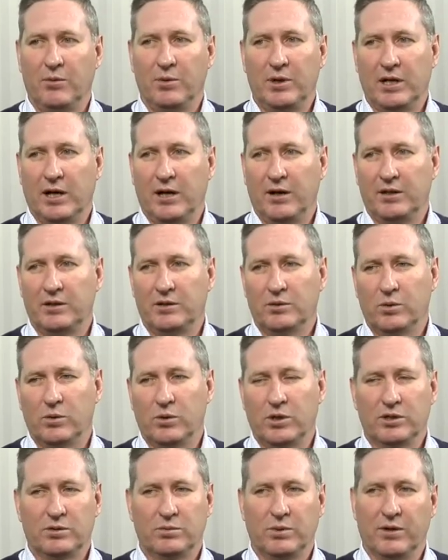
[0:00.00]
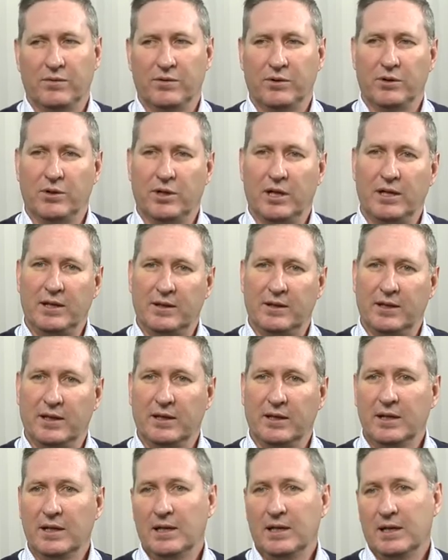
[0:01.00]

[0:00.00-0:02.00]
We're now into August. We haven't heard anything.